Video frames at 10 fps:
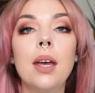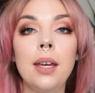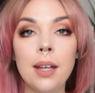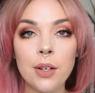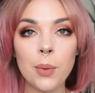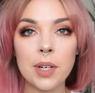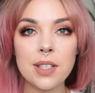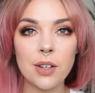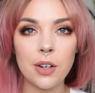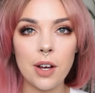Here you want to
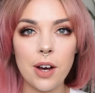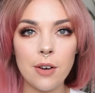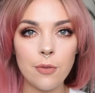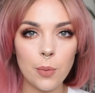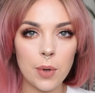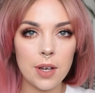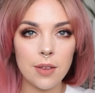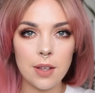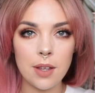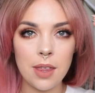start off
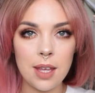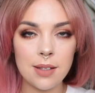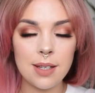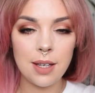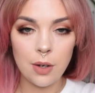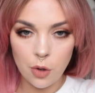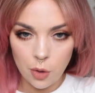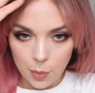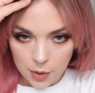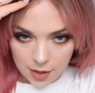with the teasing
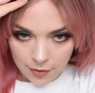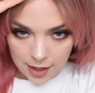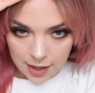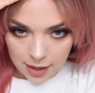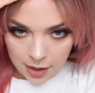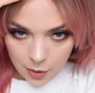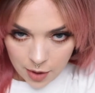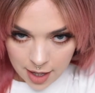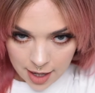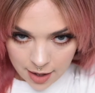comb, dividing your
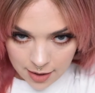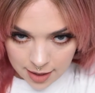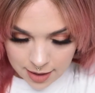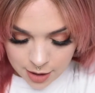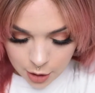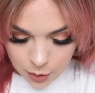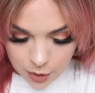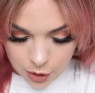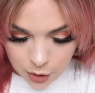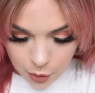hair into
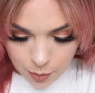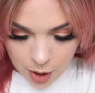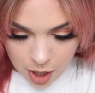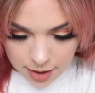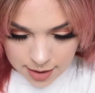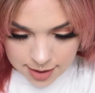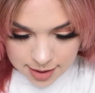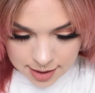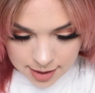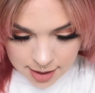2
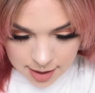parts.